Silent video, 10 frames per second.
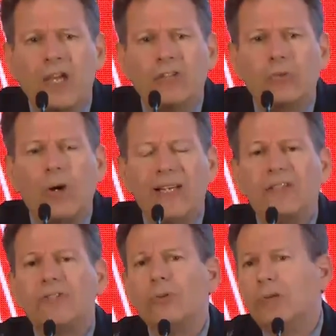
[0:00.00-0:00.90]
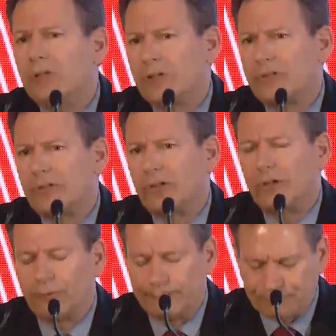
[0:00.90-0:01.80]
22 years
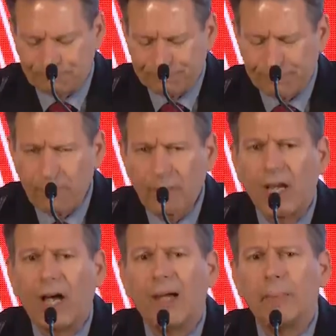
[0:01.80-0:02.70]
ago, I